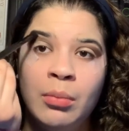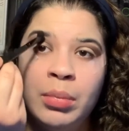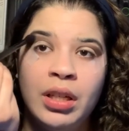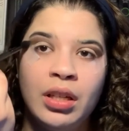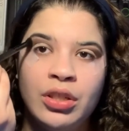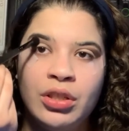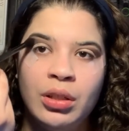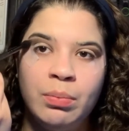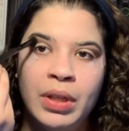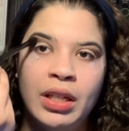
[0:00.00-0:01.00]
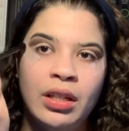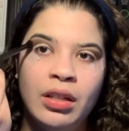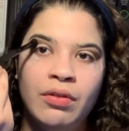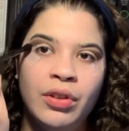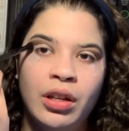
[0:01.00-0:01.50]
because she'd been
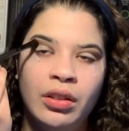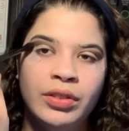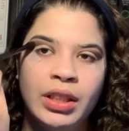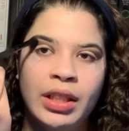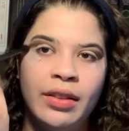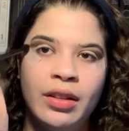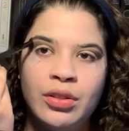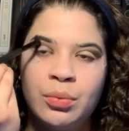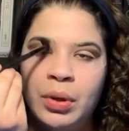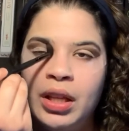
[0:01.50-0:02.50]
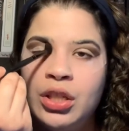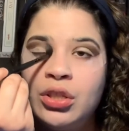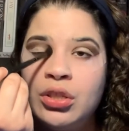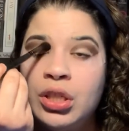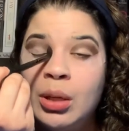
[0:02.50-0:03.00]
involved in this
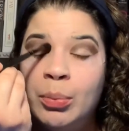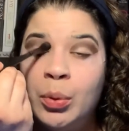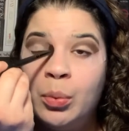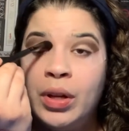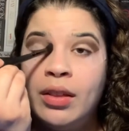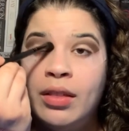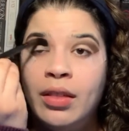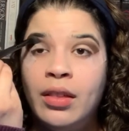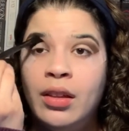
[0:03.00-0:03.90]
relationship with